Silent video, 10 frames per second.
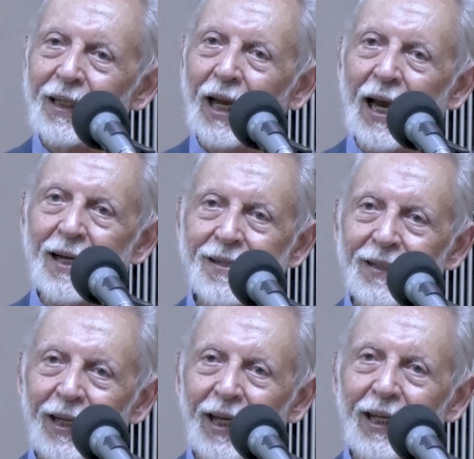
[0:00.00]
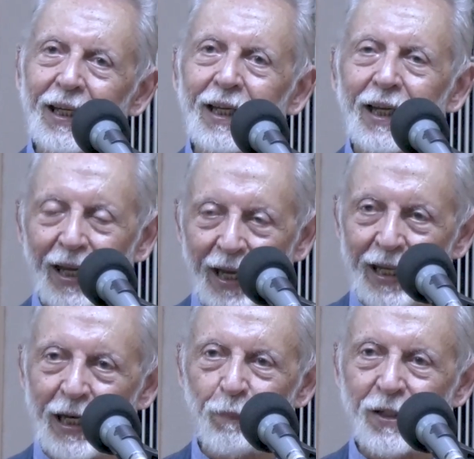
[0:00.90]
has
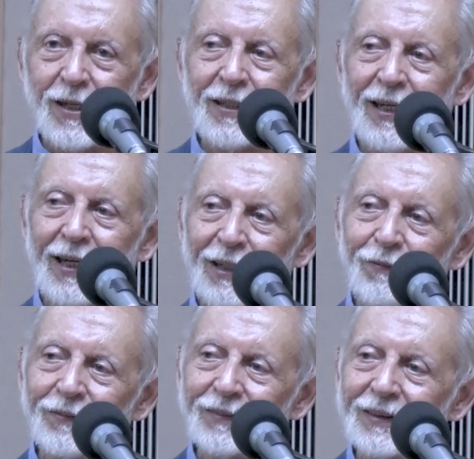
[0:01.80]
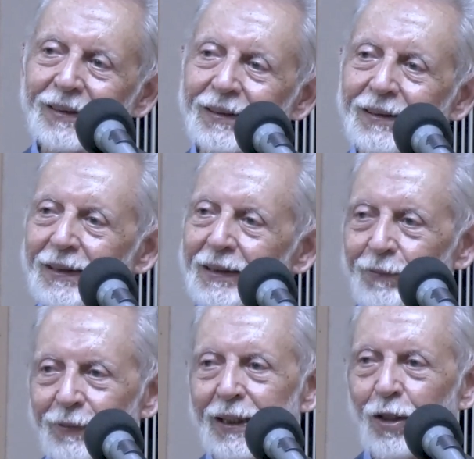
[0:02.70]
a representative
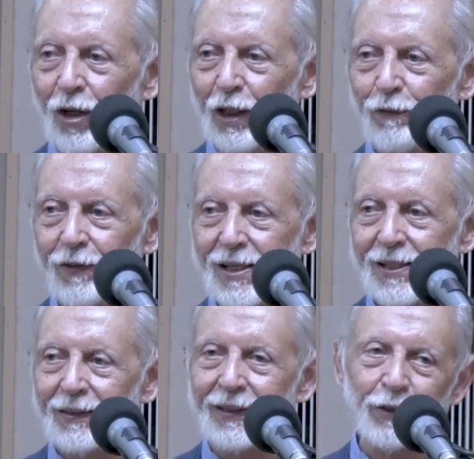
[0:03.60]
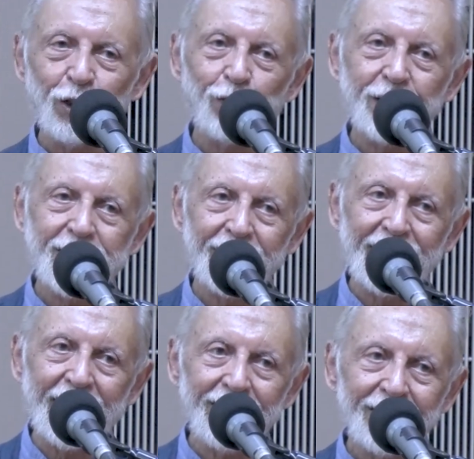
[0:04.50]
within all of us. That universal
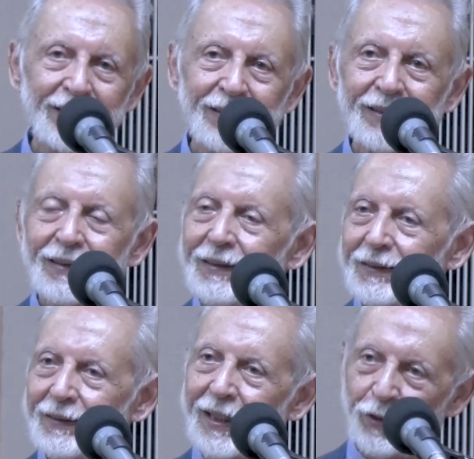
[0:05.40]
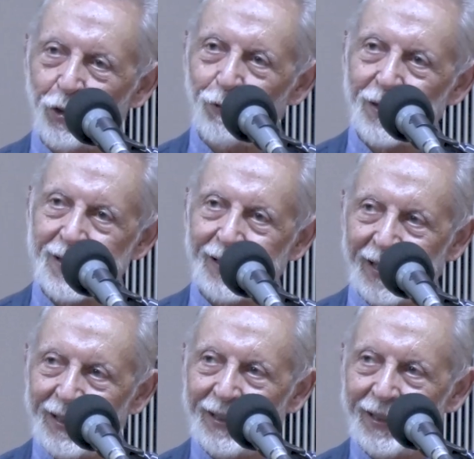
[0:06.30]
guide, that universal
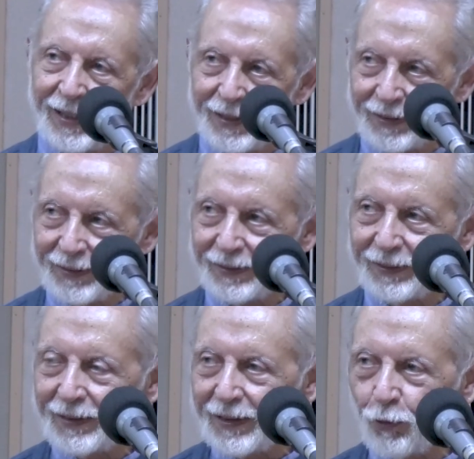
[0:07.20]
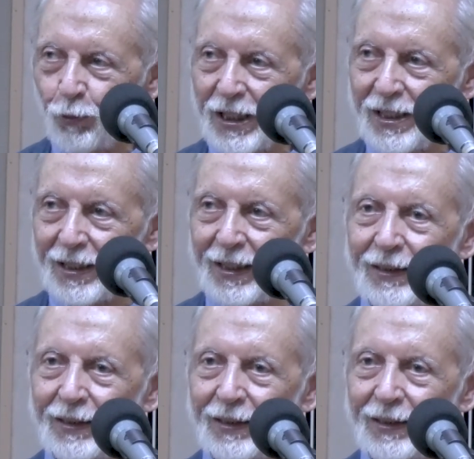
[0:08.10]
entity which